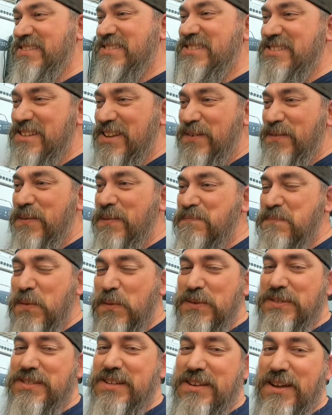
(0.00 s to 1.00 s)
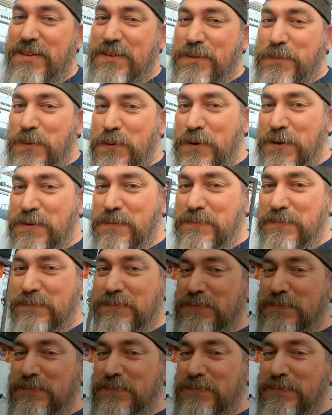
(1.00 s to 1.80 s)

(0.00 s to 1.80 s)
so we'll see y'all in the morning.